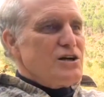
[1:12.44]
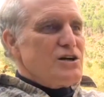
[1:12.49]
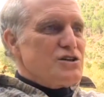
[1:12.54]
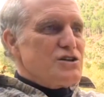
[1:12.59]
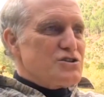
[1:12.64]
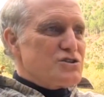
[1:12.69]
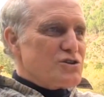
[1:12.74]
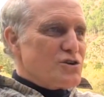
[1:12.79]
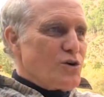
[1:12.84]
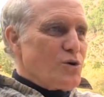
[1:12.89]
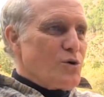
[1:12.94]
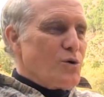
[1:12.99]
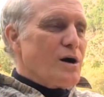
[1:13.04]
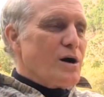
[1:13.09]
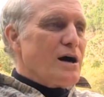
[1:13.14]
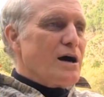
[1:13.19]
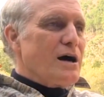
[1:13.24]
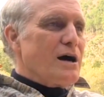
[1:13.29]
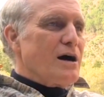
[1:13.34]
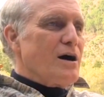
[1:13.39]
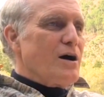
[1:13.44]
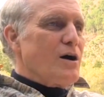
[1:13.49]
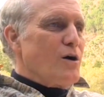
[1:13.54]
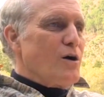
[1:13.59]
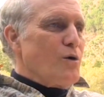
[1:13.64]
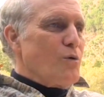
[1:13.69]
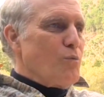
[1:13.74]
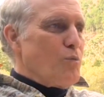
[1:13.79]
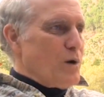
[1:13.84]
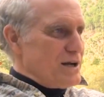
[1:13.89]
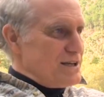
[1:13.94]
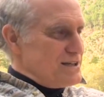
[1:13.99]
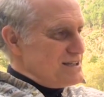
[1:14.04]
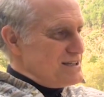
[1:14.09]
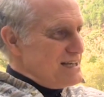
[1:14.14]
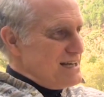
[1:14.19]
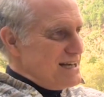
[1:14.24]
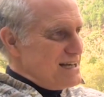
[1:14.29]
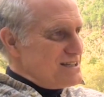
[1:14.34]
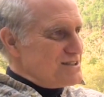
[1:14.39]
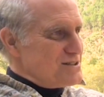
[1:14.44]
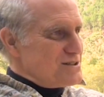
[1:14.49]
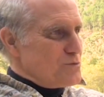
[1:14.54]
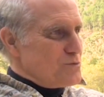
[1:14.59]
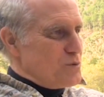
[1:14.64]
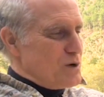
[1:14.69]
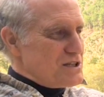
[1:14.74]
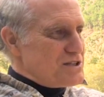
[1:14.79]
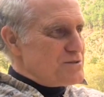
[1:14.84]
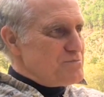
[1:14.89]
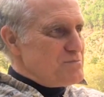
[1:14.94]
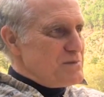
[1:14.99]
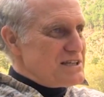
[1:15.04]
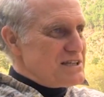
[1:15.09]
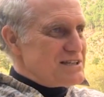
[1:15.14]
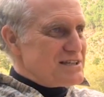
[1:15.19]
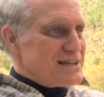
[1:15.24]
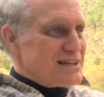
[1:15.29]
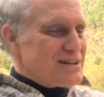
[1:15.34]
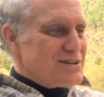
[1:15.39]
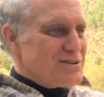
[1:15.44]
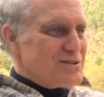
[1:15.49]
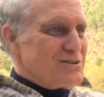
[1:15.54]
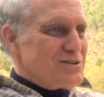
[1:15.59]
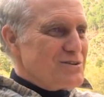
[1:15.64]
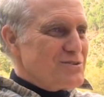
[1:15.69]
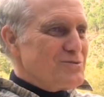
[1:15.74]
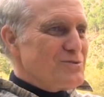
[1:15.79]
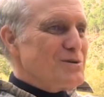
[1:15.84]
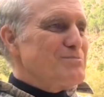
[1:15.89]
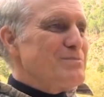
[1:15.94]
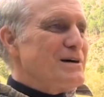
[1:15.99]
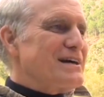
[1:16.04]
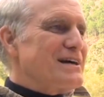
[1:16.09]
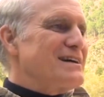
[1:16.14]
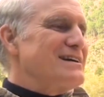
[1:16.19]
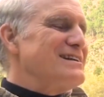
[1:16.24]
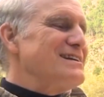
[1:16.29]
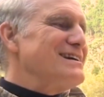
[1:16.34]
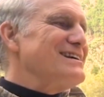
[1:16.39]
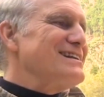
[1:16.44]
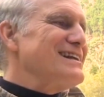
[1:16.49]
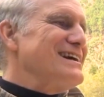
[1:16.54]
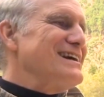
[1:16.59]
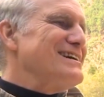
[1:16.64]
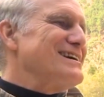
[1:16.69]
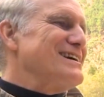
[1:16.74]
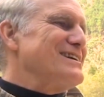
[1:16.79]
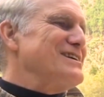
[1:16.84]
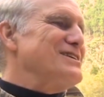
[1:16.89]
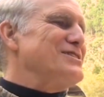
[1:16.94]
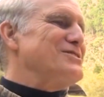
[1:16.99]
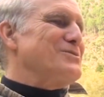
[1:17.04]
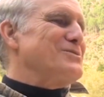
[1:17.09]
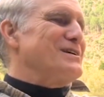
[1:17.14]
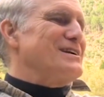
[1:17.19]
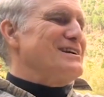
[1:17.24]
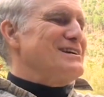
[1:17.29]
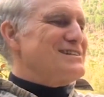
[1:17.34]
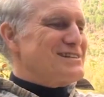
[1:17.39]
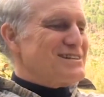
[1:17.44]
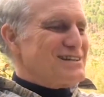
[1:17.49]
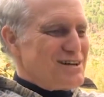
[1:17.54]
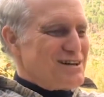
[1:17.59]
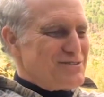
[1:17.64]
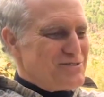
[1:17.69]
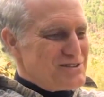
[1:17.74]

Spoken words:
So what is the answer? What's missing? Well, back in the late 1920s, a